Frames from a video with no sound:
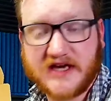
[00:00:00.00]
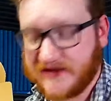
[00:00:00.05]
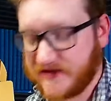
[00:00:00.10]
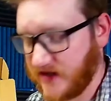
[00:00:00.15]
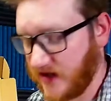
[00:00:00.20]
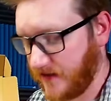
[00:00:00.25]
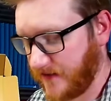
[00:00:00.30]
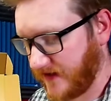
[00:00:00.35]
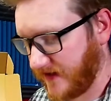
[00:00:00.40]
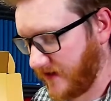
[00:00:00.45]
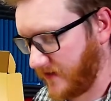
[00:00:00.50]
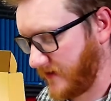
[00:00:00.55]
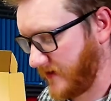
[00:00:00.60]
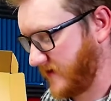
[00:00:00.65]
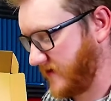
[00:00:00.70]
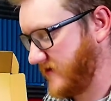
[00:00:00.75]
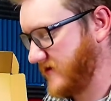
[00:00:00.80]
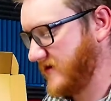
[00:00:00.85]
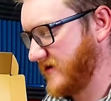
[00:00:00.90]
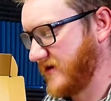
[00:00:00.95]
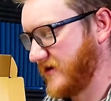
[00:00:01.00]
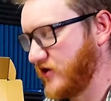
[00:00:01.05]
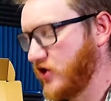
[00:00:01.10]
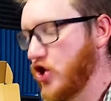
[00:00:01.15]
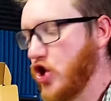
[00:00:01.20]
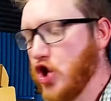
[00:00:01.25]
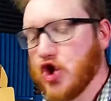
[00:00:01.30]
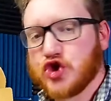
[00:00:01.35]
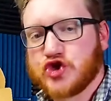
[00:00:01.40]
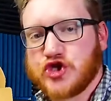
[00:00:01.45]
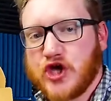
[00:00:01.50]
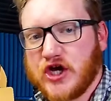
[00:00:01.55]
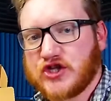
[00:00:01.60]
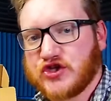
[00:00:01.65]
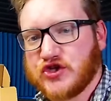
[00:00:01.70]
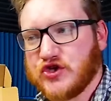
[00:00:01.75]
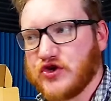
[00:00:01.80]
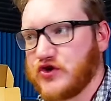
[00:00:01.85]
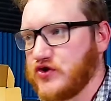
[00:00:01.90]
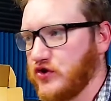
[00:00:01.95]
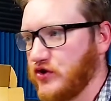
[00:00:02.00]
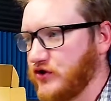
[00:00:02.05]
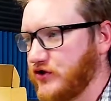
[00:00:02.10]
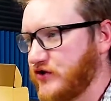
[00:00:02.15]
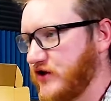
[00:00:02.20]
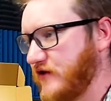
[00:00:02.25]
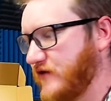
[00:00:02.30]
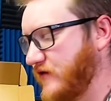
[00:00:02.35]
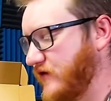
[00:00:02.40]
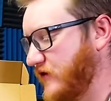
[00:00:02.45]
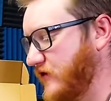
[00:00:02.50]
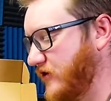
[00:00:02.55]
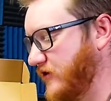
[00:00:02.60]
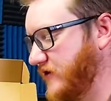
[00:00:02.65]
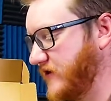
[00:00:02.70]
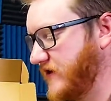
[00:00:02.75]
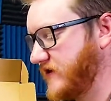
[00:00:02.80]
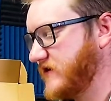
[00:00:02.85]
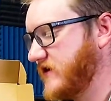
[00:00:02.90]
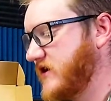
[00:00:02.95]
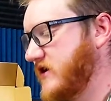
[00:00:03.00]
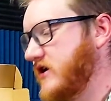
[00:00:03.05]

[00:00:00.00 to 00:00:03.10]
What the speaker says: sorry about that way. Technical difficulties.